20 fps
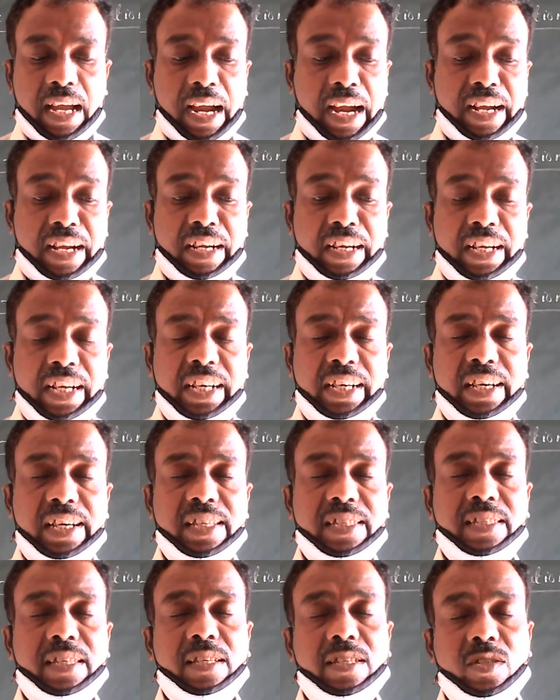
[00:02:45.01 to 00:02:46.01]
and
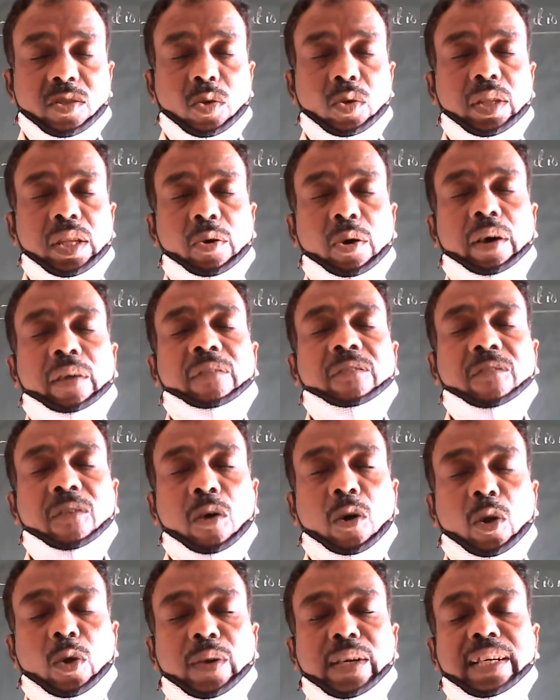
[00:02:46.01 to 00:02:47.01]
leaders so they were
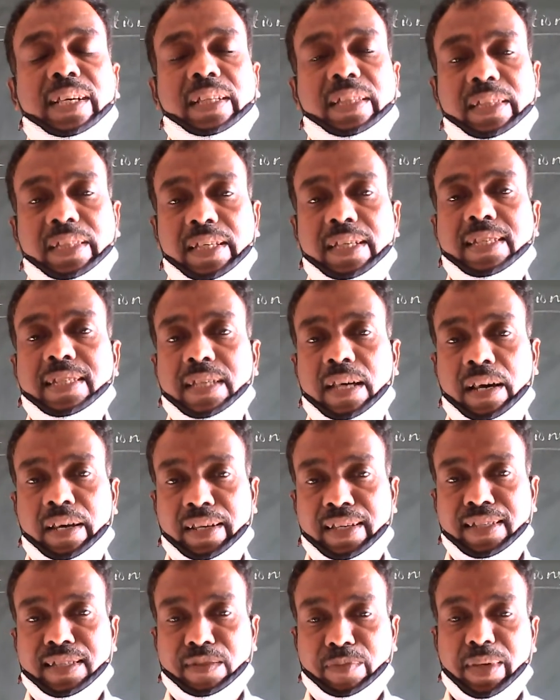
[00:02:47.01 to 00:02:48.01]
following these
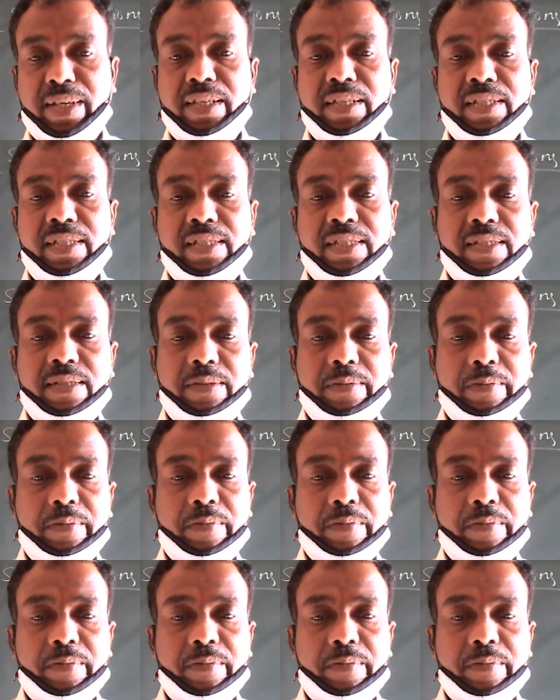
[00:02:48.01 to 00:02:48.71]
arrangements.